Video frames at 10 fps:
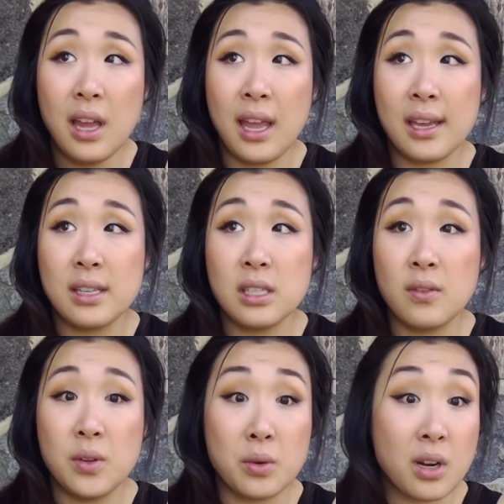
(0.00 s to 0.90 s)
And
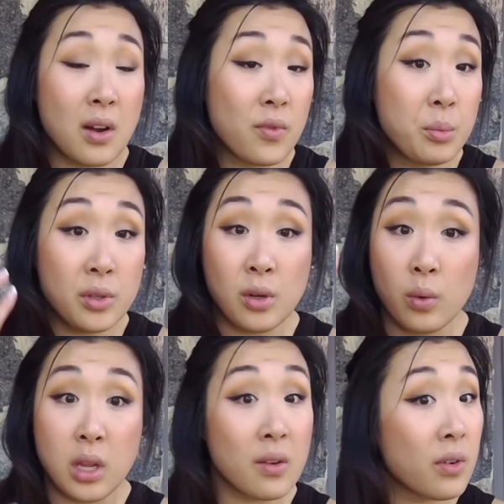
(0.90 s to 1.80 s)
if you're comfortable,
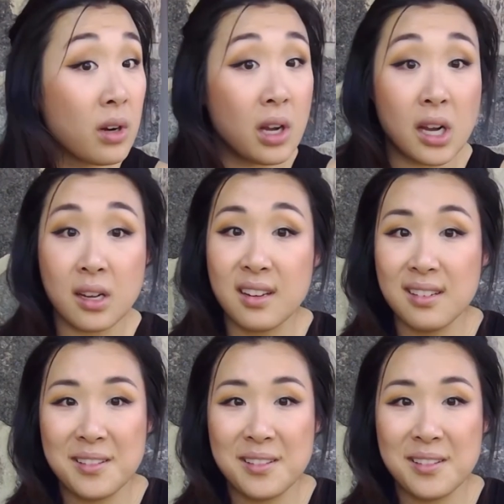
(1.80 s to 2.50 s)
give her a hug,